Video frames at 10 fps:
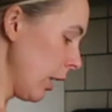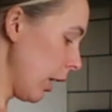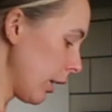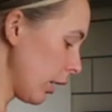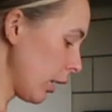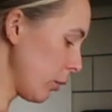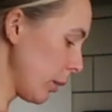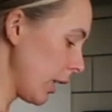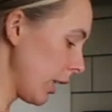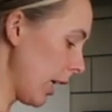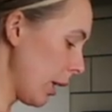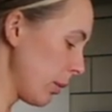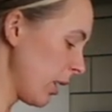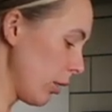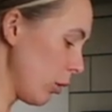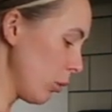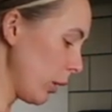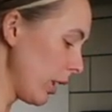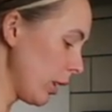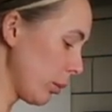I think it will be happening all
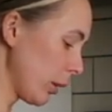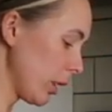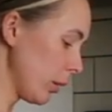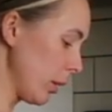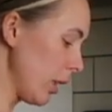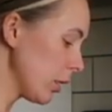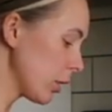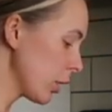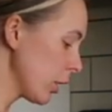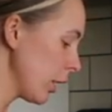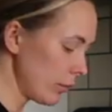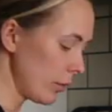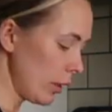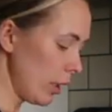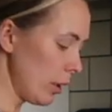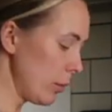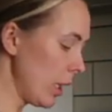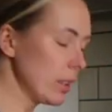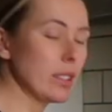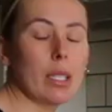week pretty much. Um,
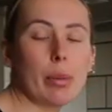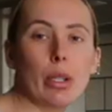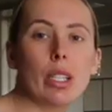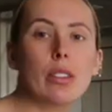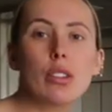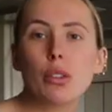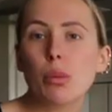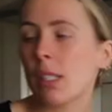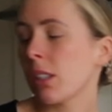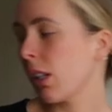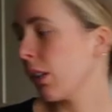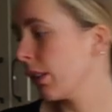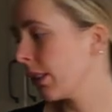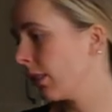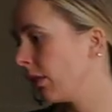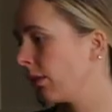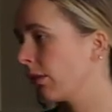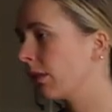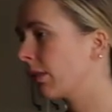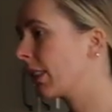as they're putting in new windows
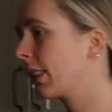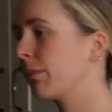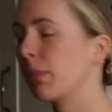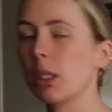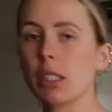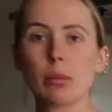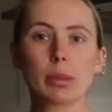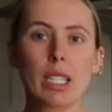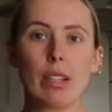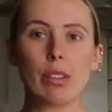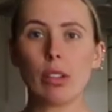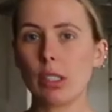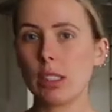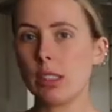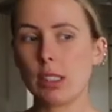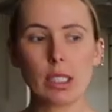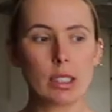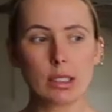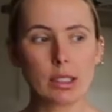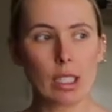and putting up scaffolding and taking the